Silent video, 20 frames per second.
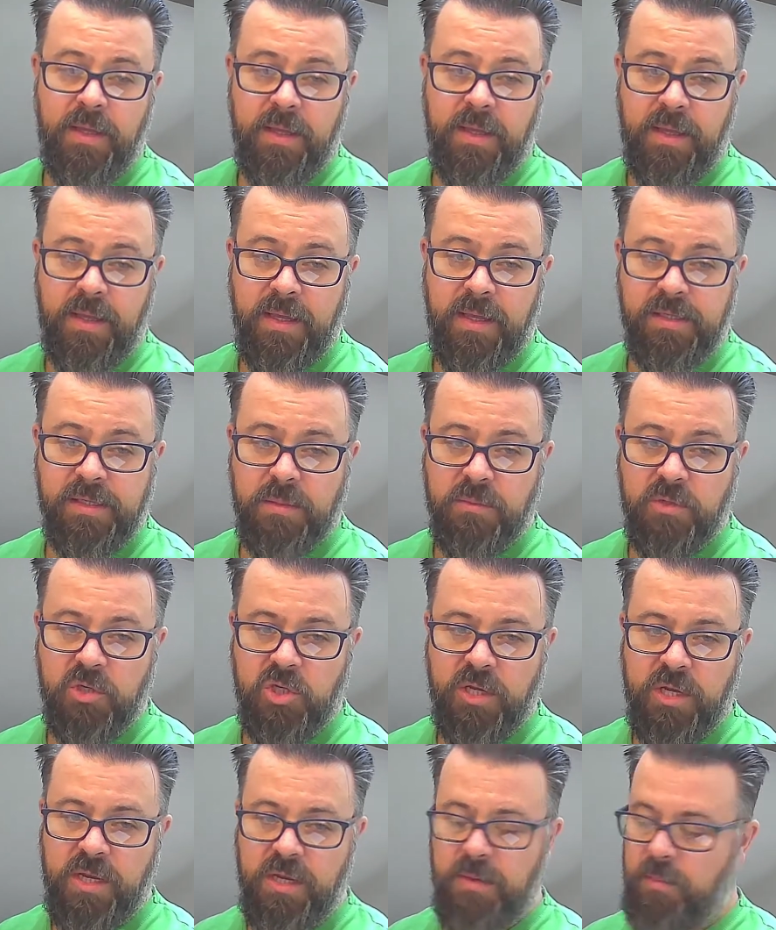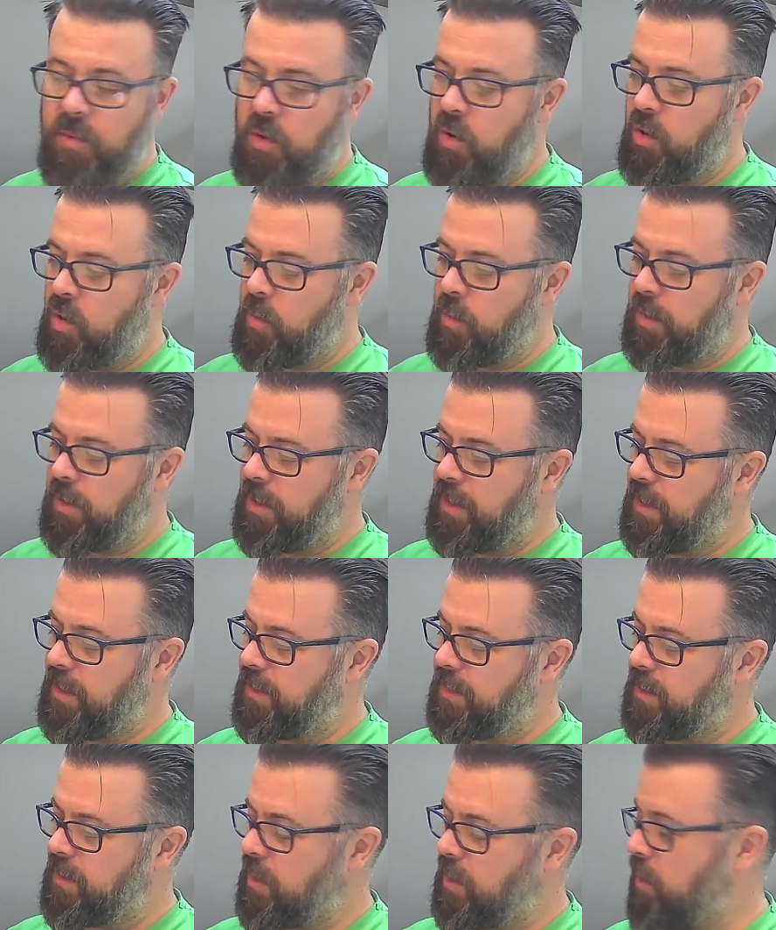Here's the machine, bought a couple of
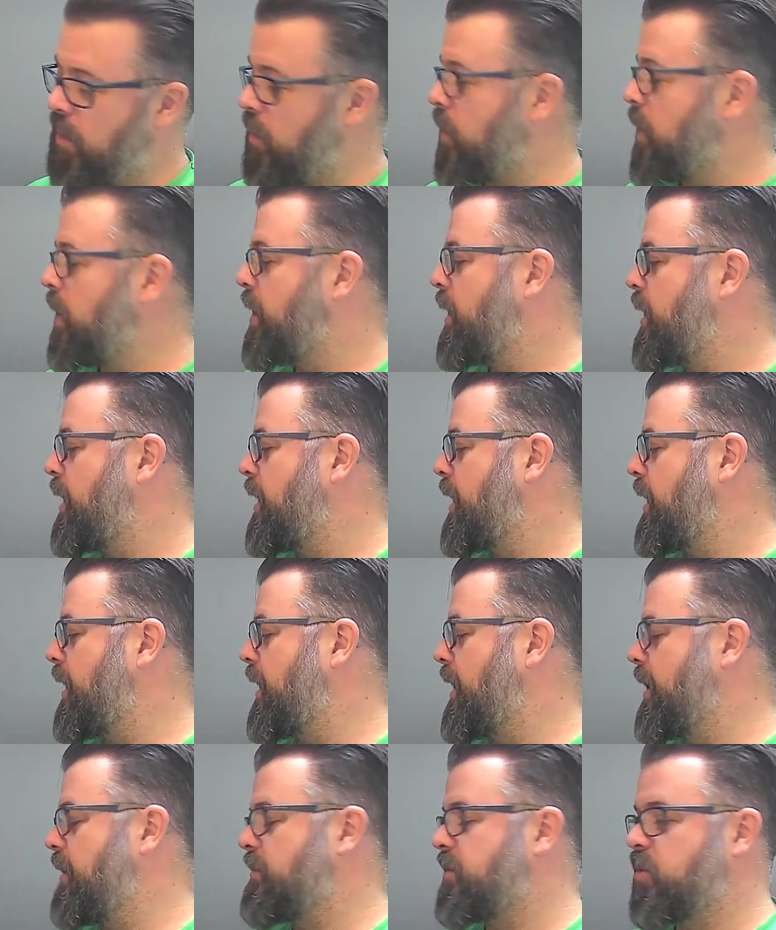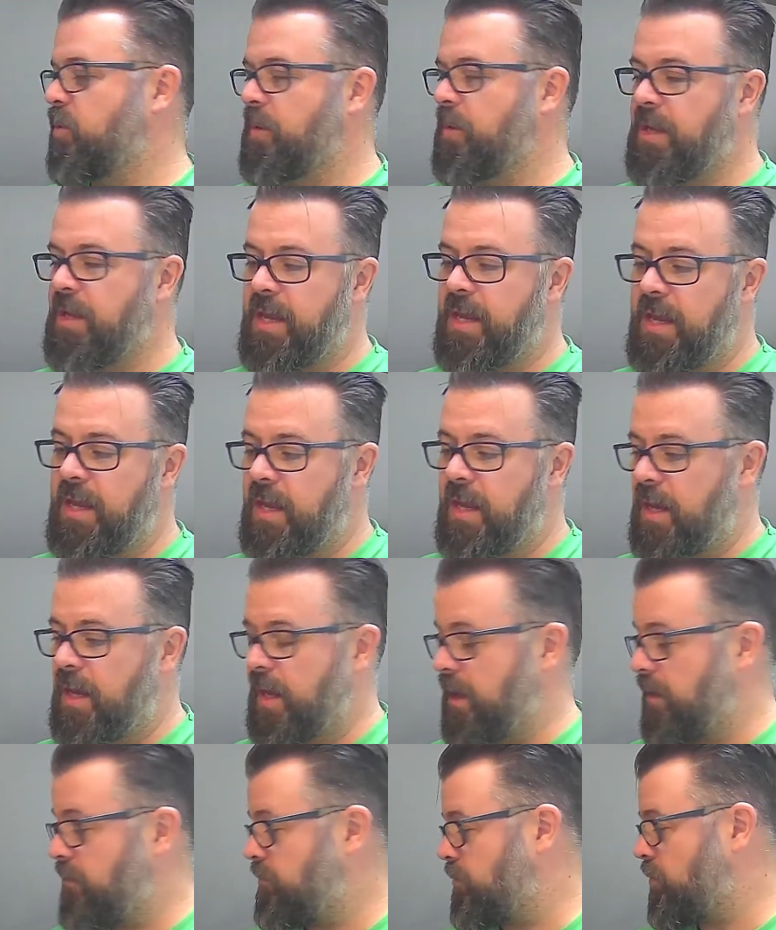years ago. Some of
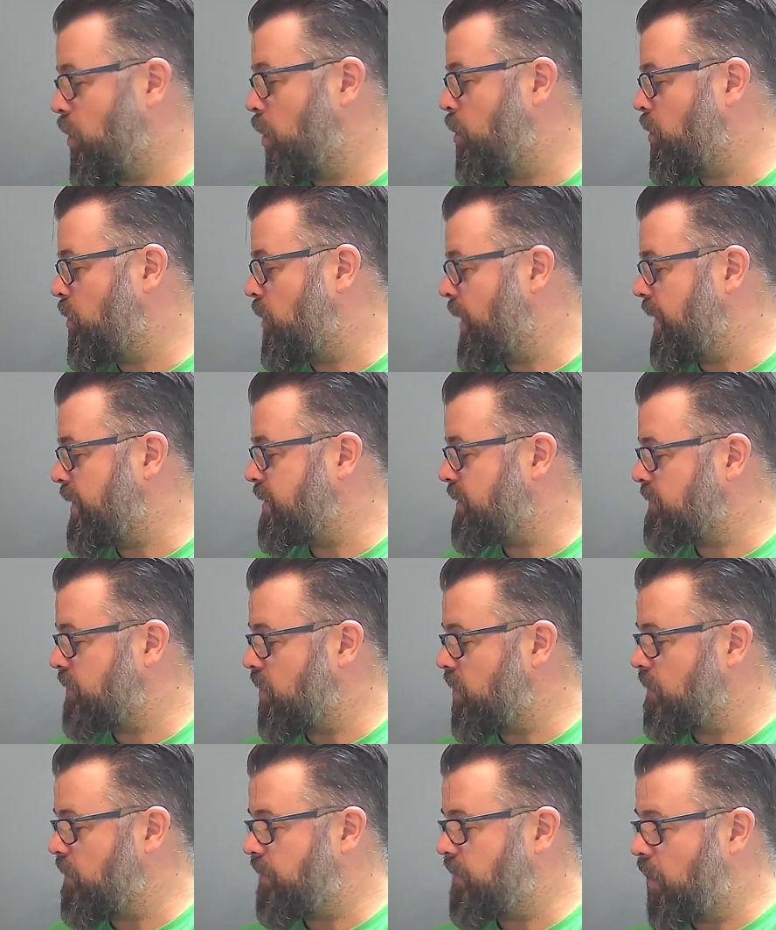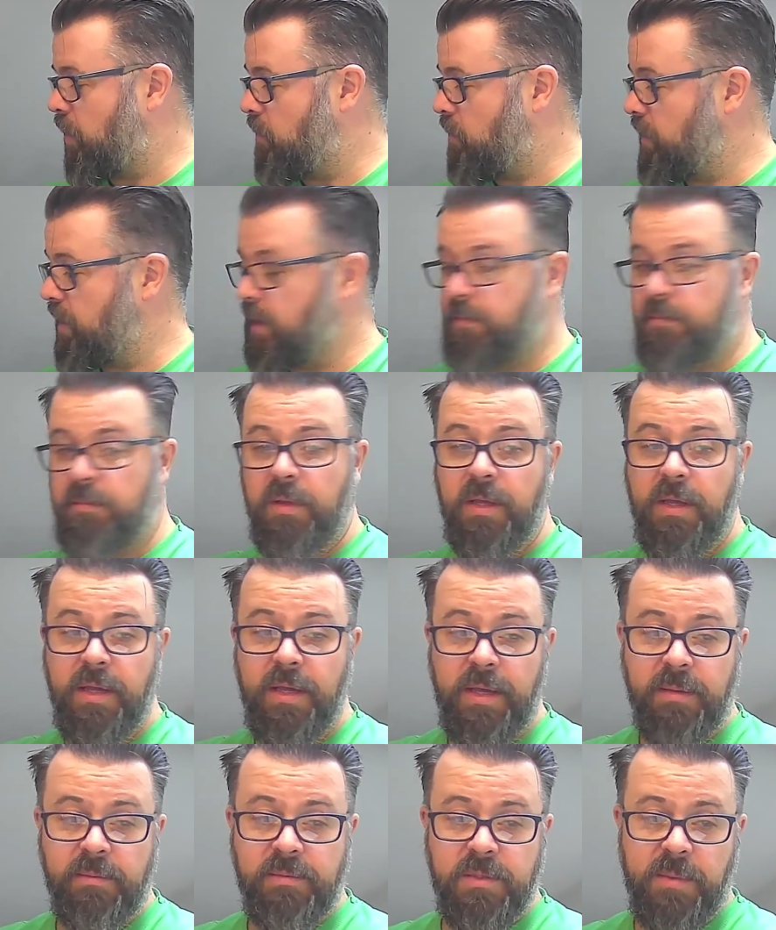the upgrades I've got for it
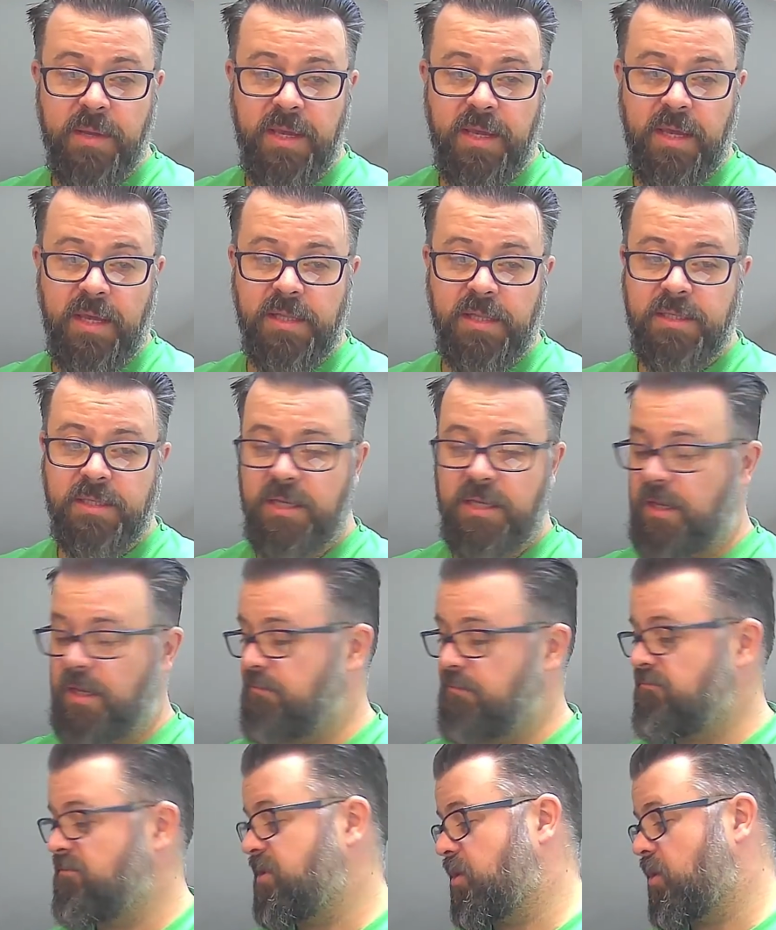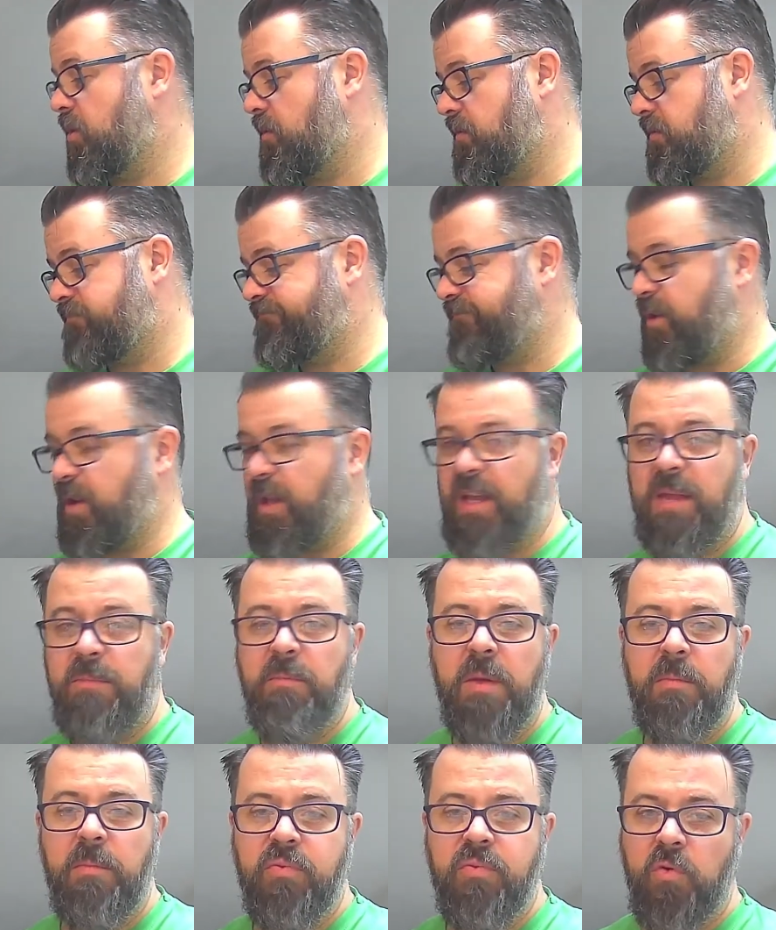to make it sort of, well,
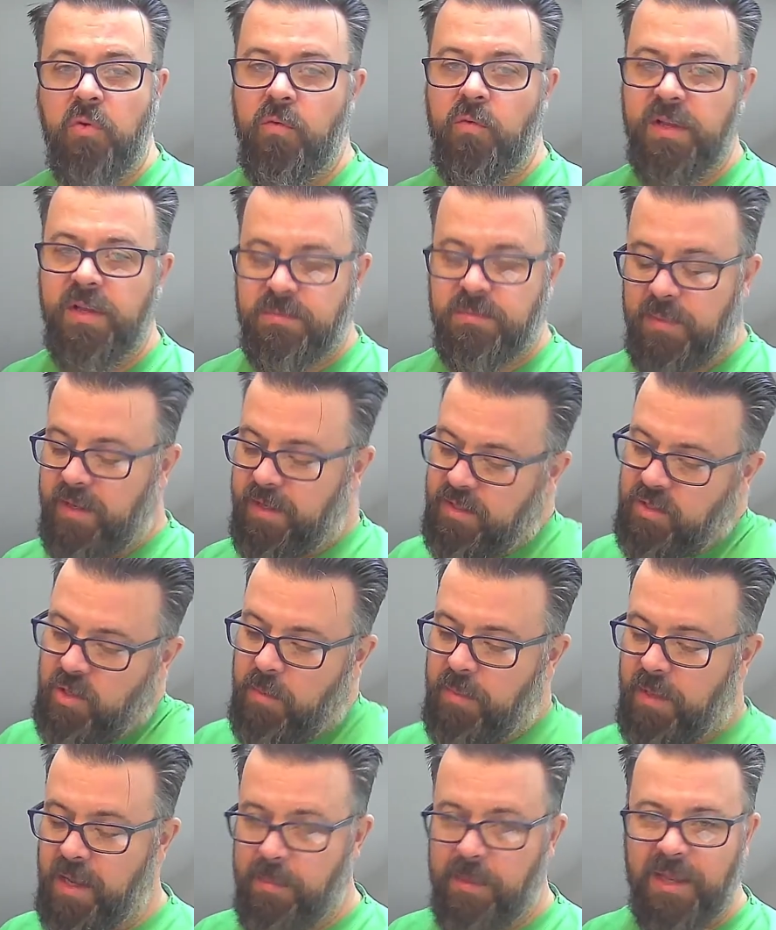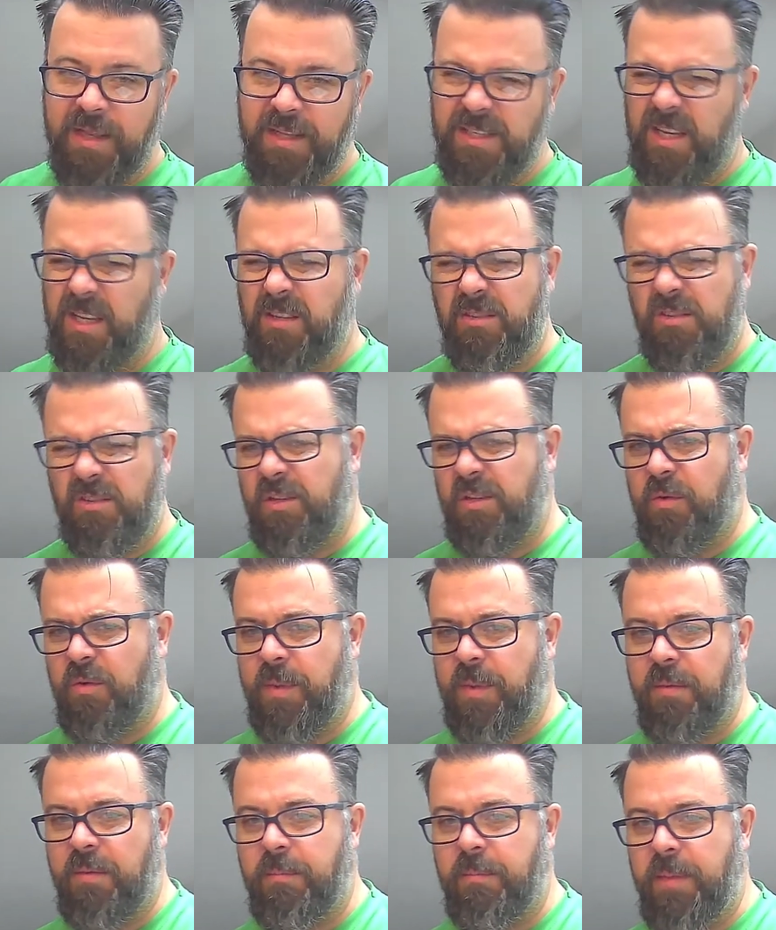improve its sort of playability and a
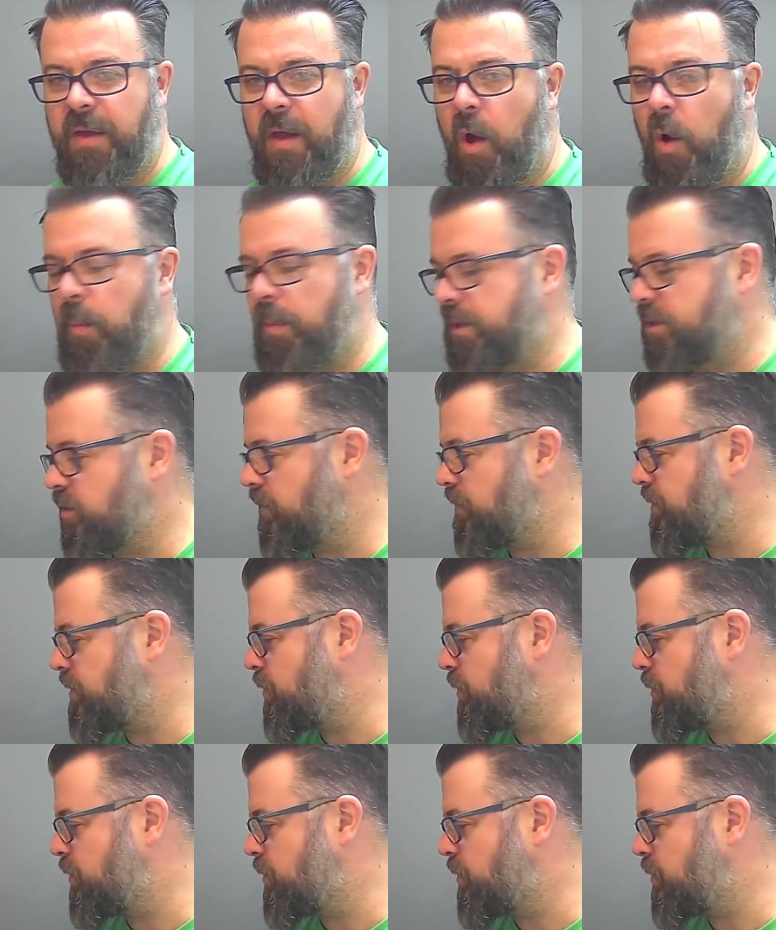bit of hobby stuff as